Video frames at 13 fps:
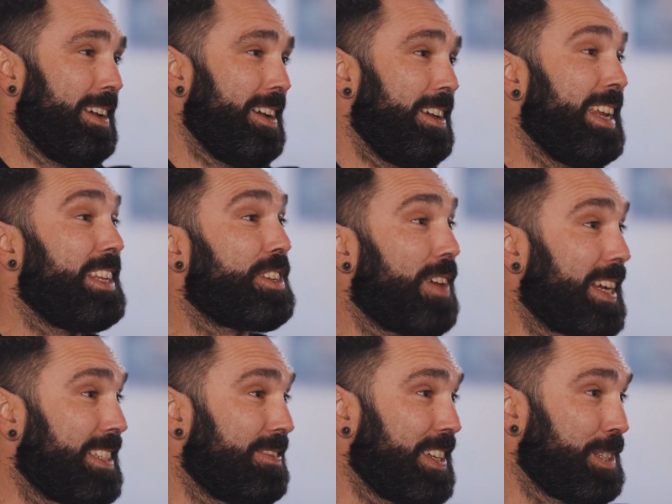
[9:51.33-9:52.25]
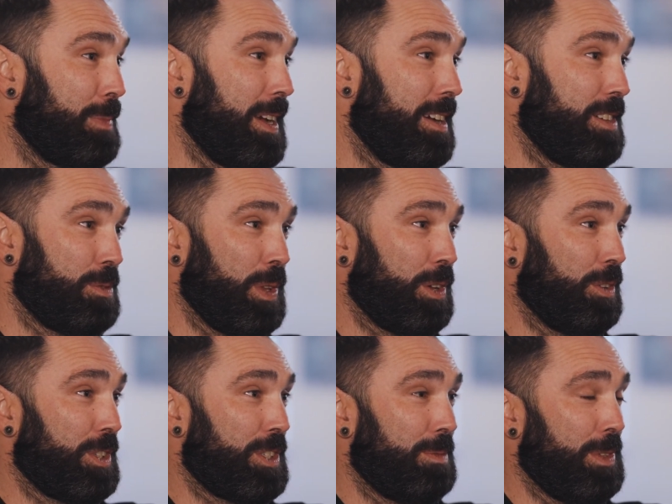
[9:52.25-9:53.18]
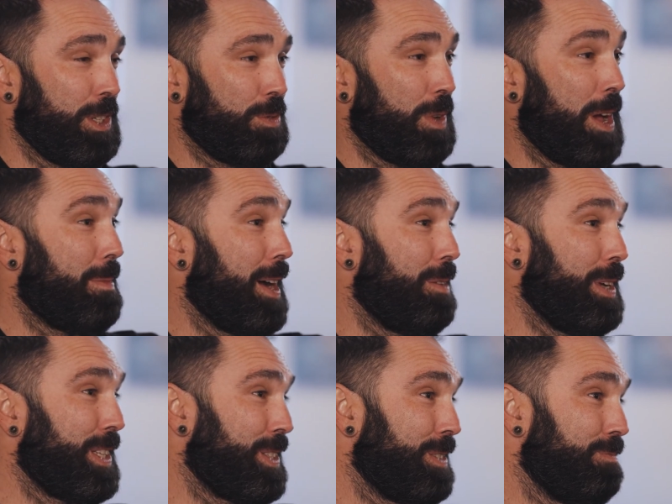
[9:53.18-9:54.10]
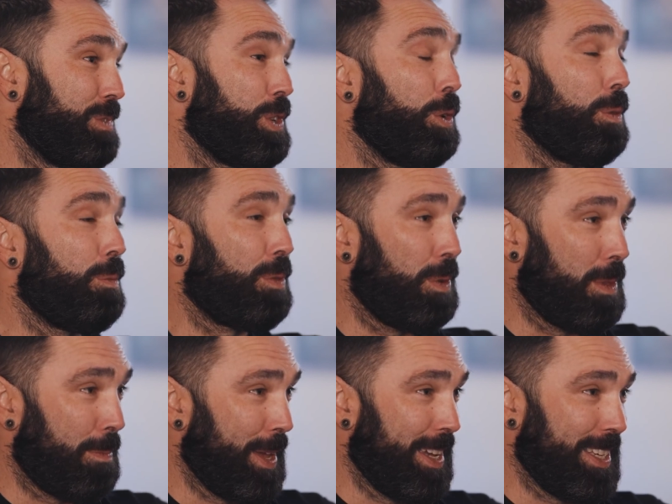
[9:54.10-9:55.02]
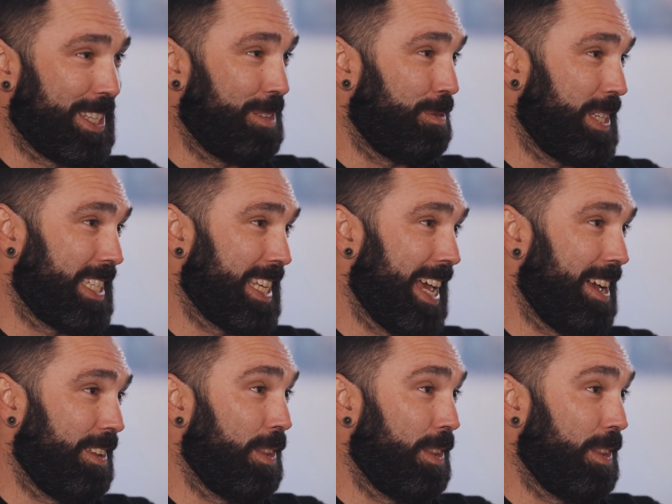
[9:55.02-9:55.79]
an interactive experience with customers whereby we talk them through the beers that we sell